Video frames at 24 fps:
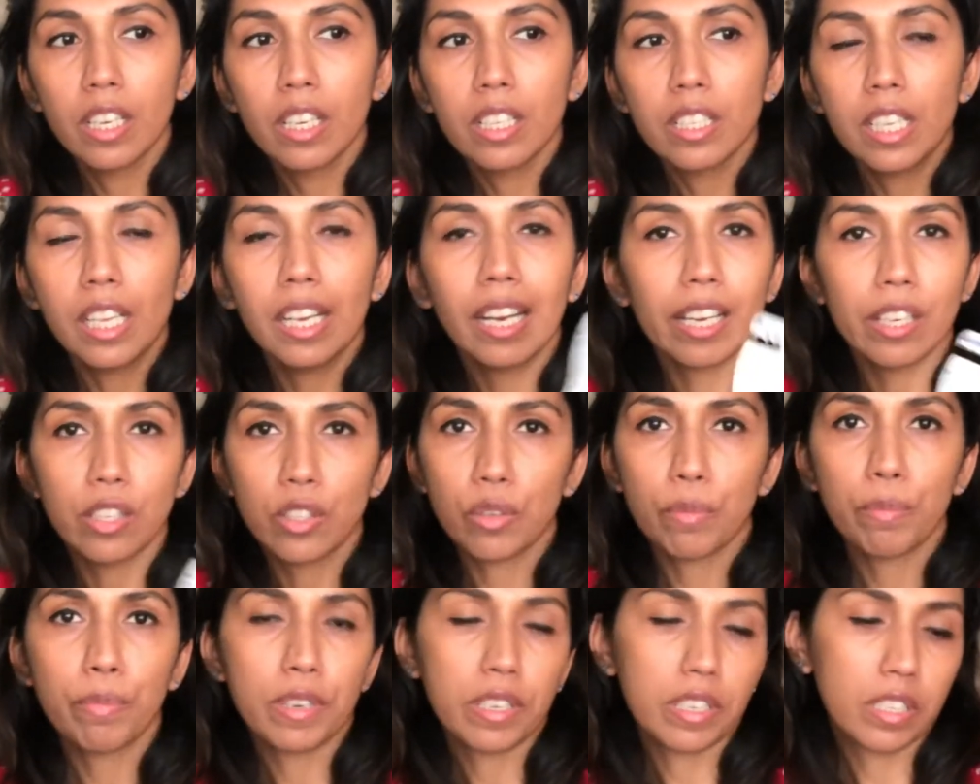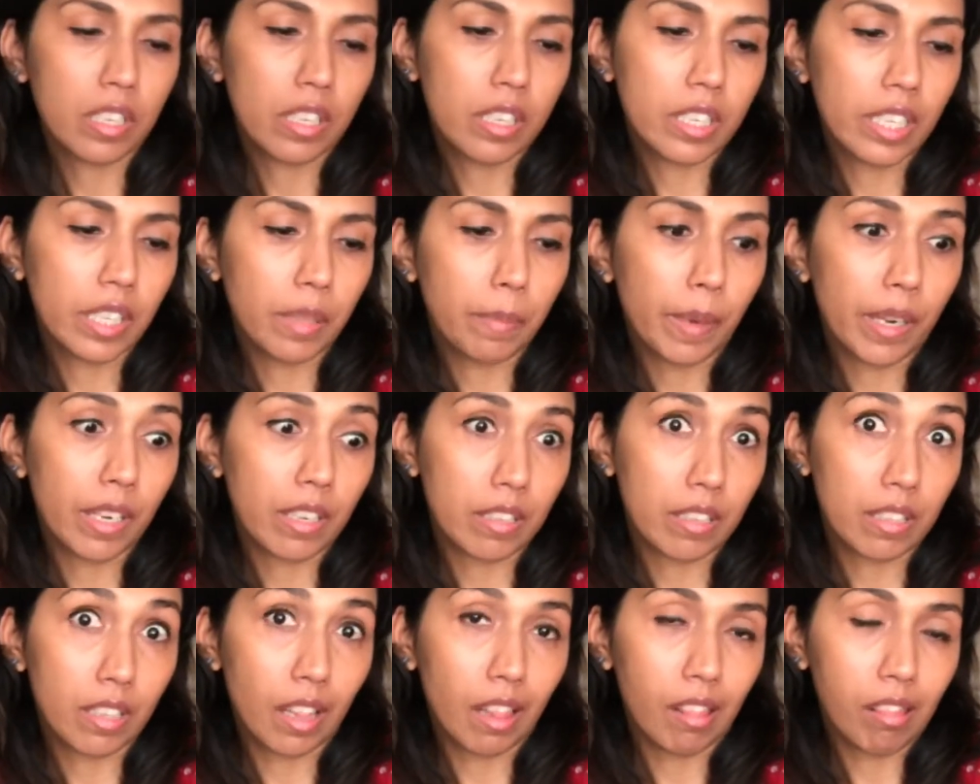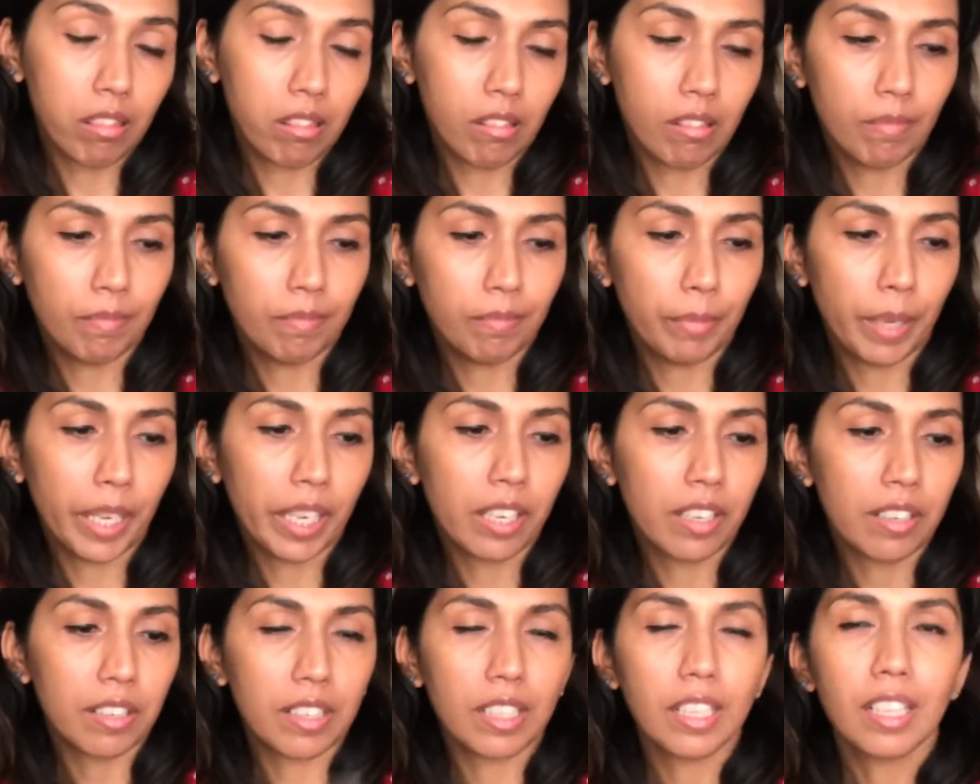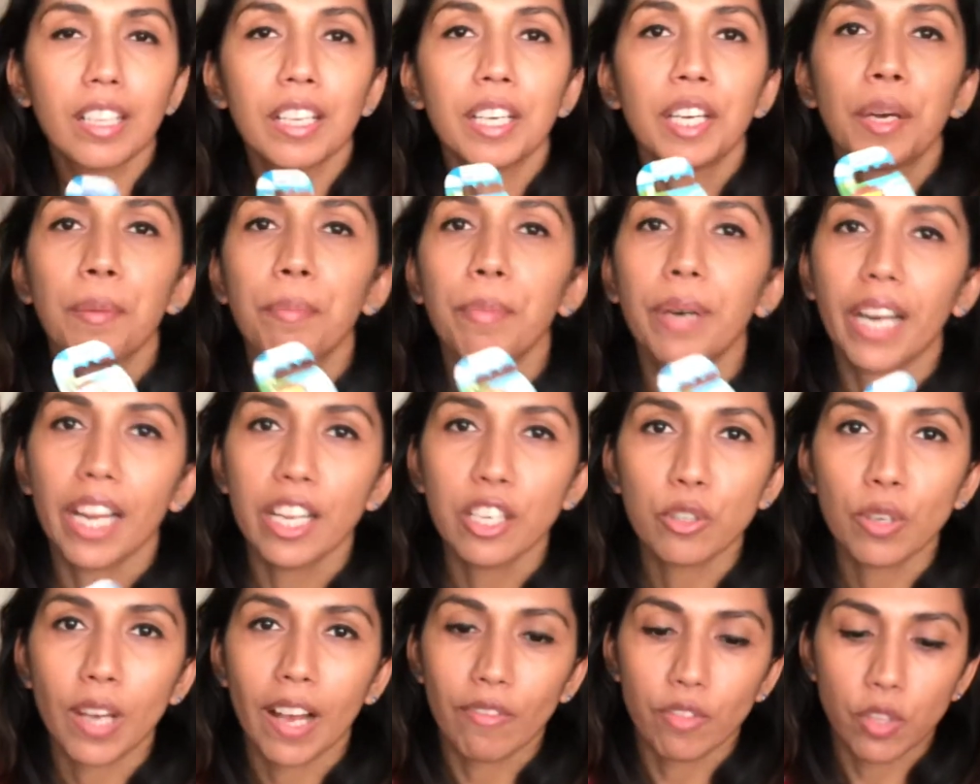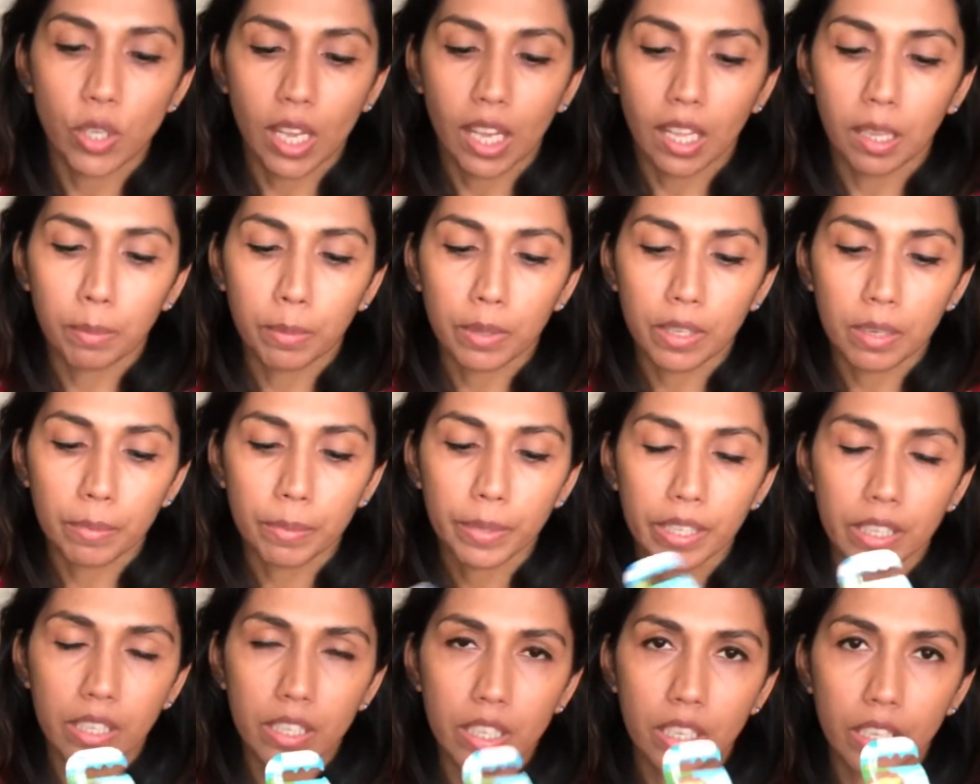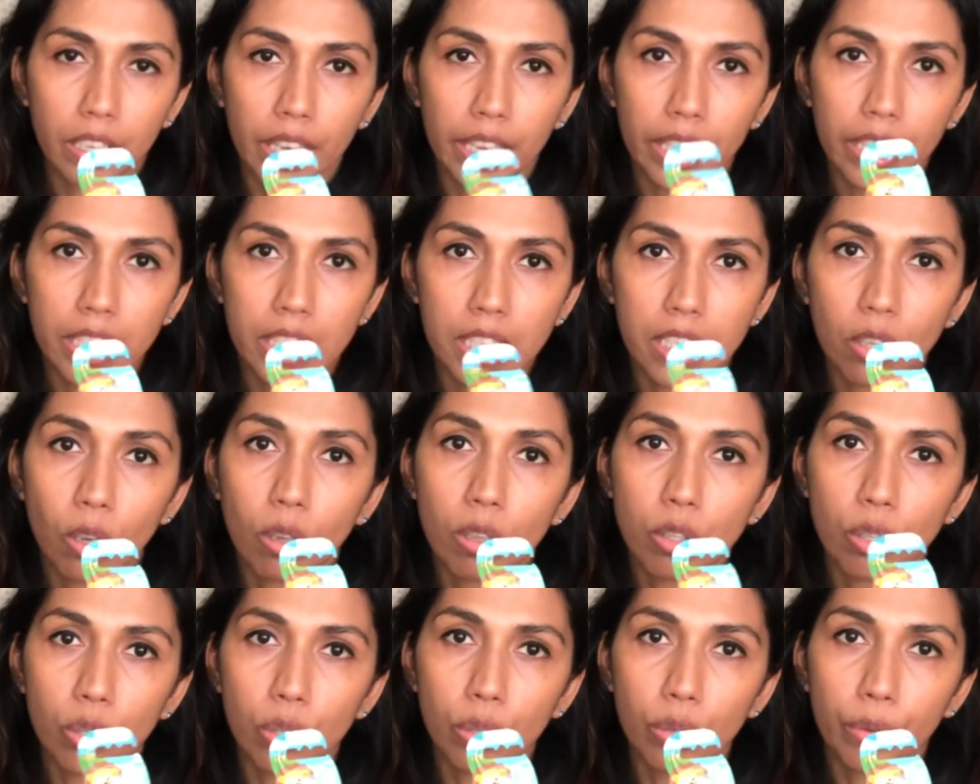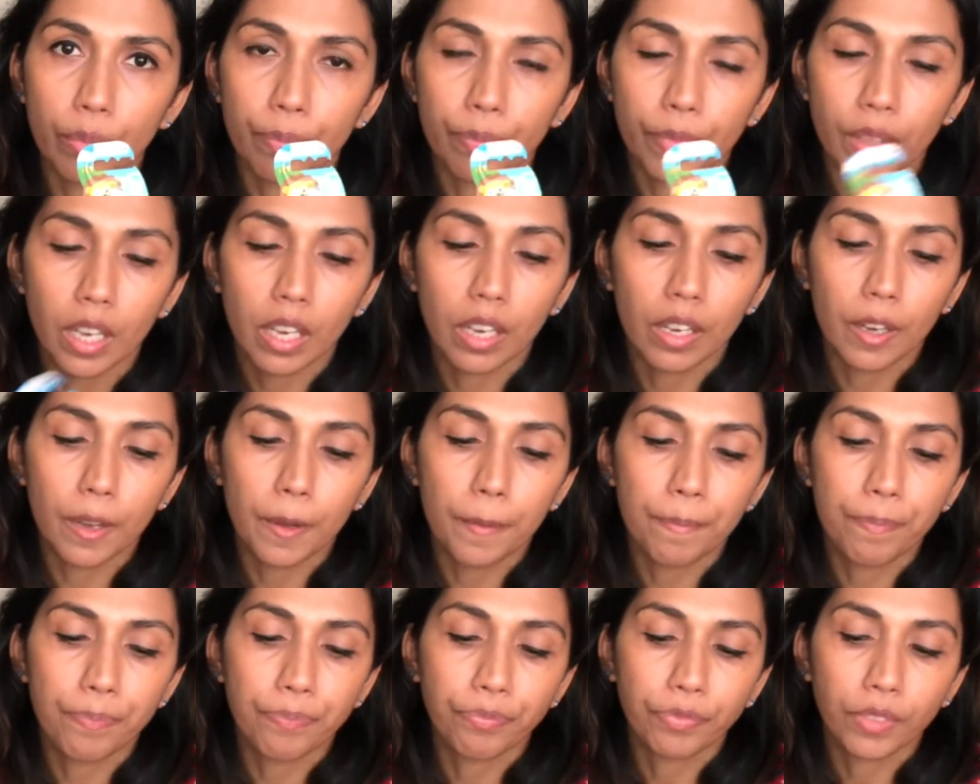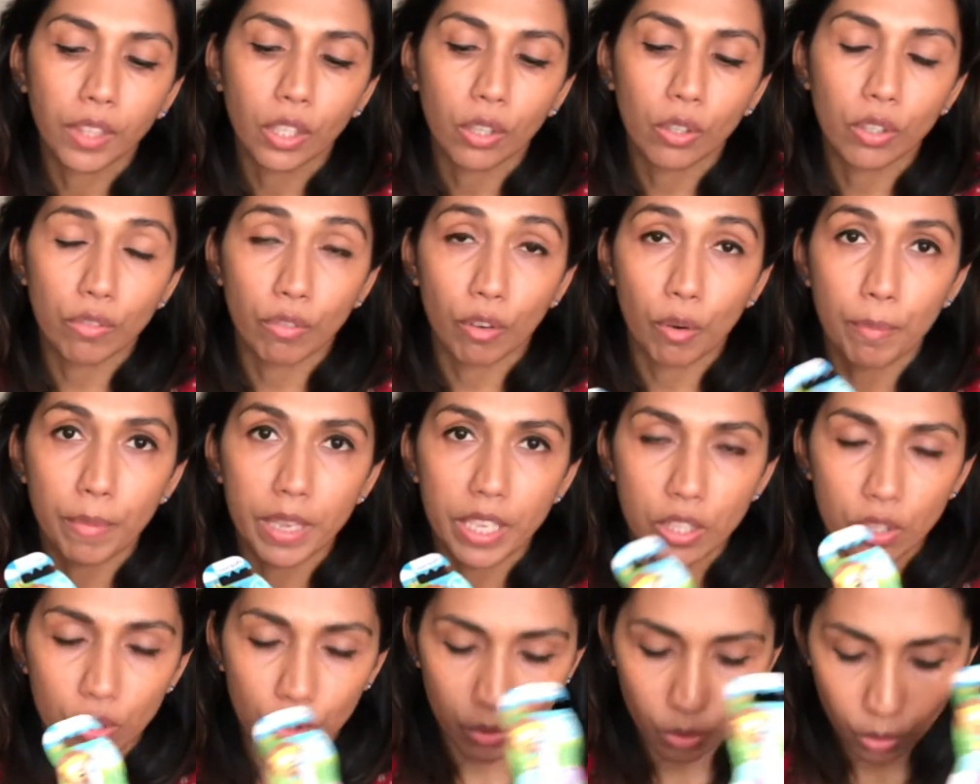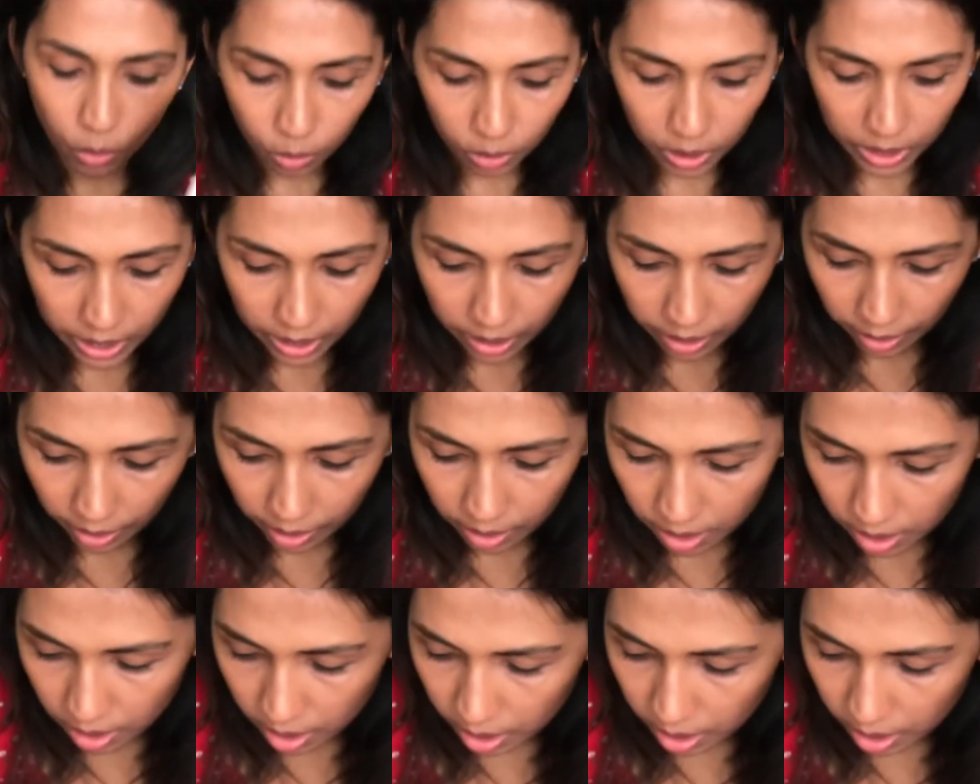She likes to brush her teeth by herself. I'm a big girl, but I do have to help her. And it's also good for me to hold it there.